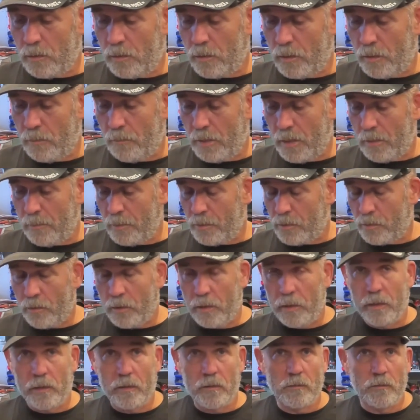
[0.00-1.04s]
and baby
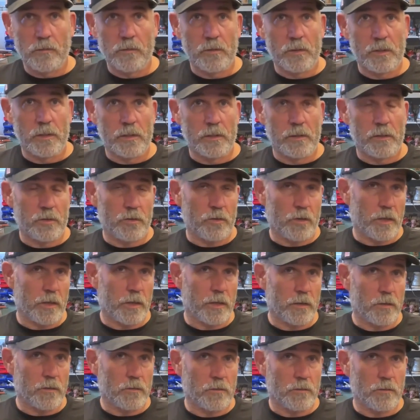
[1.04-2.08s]
triangles into
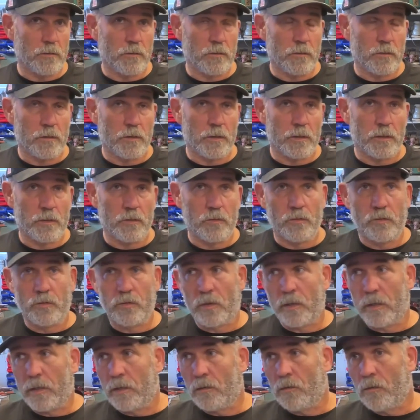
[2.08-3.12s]

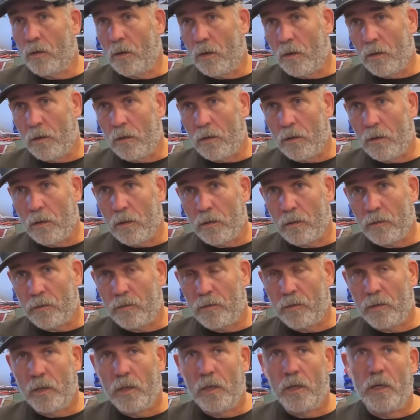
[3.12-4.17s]
triangle
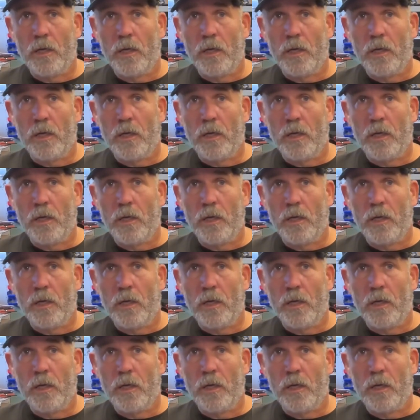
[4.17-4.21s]
logs,